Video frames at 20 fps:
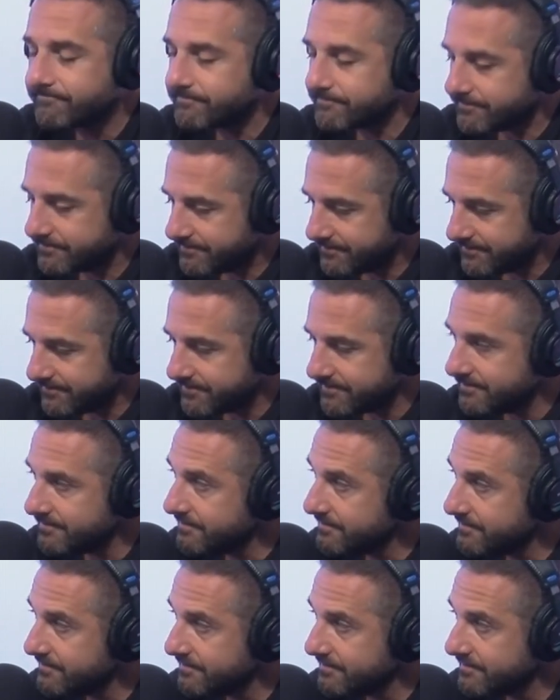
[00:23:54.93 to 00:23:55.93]

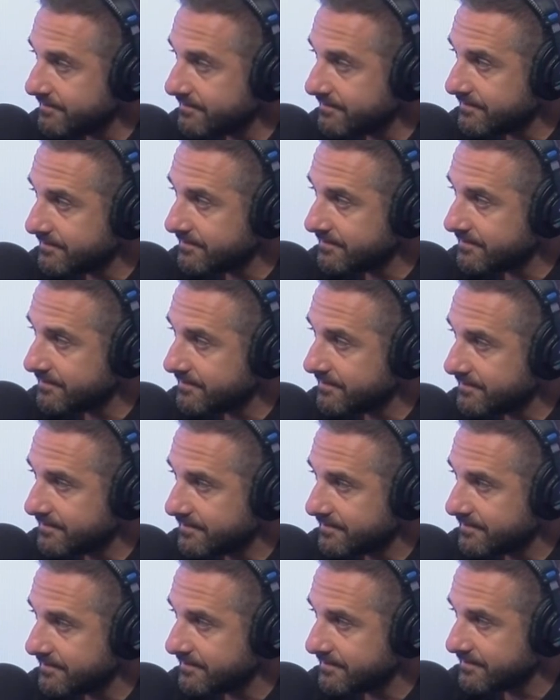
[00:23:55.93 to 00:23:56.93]

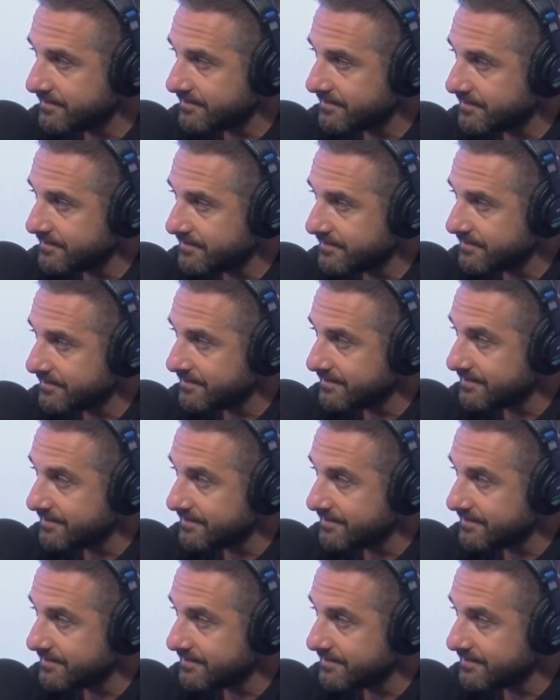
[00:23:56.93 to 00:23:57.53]
(not speaking)